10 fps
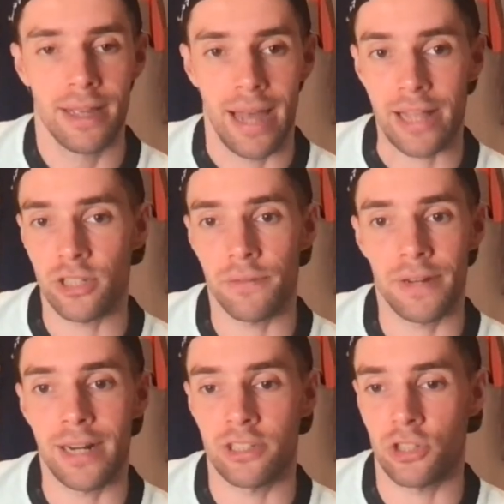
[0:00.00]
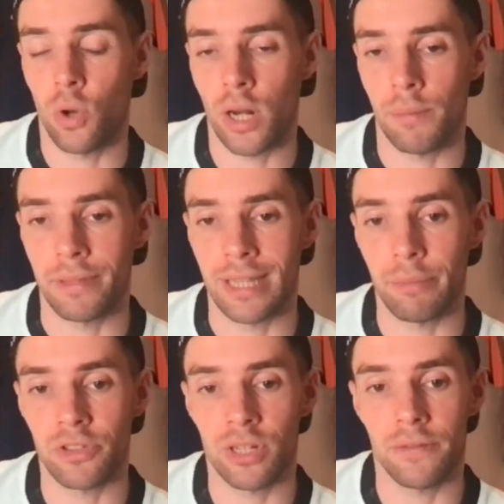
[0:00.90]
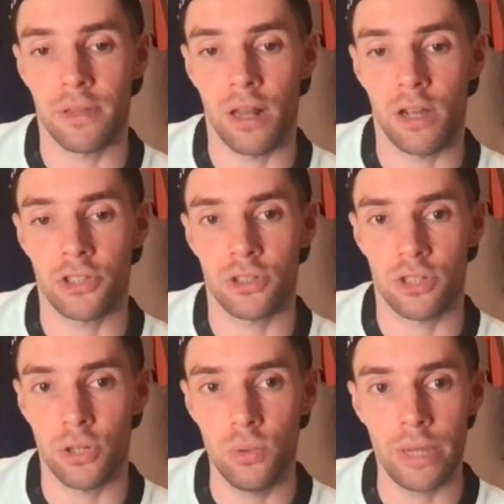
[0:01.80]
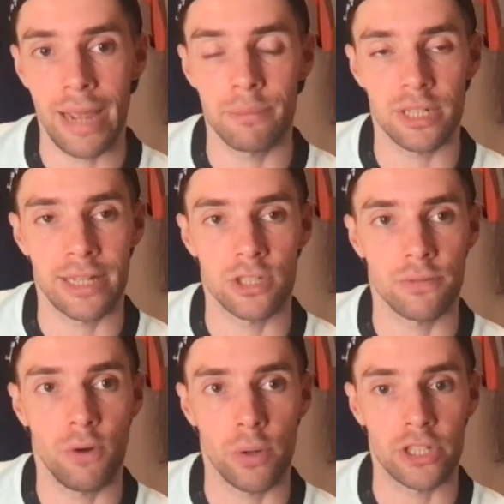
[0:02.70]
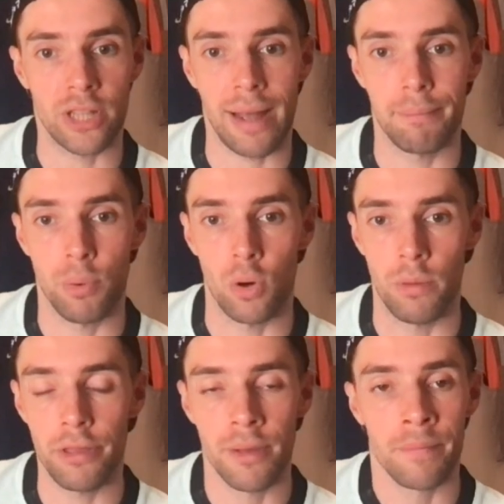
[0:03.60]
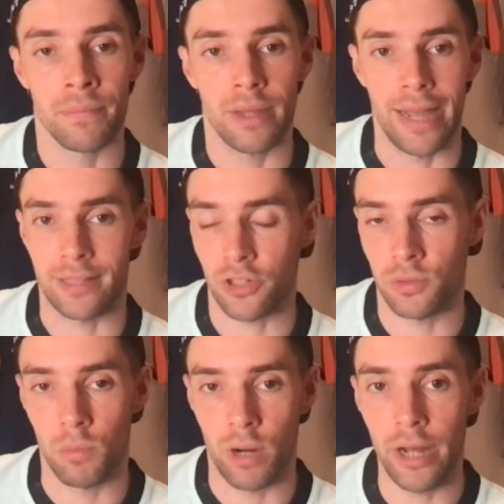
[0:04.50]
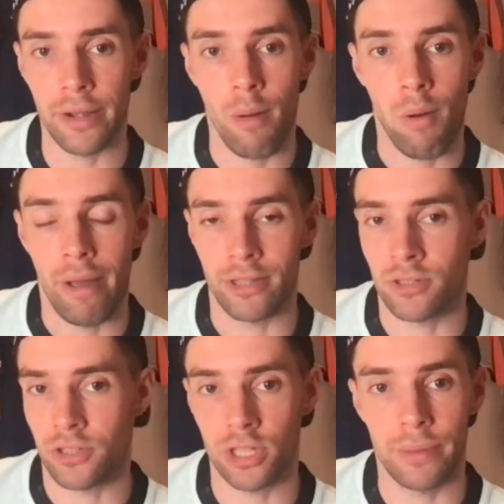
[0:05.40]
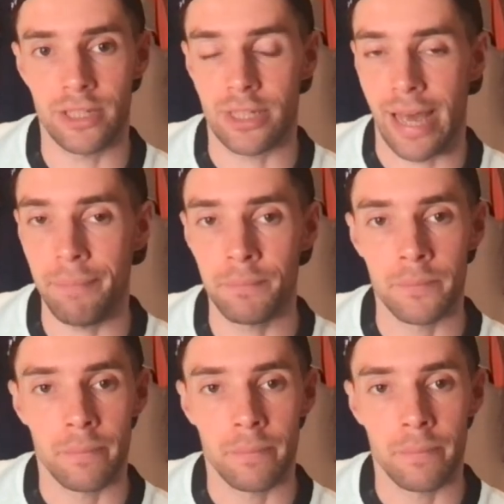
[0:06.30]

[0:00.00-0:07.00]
Enzo Fernandez is not a number 10. We've seen it for the last two games against Forest and Bournemouth. It doesn't work. It doesn't suit his game.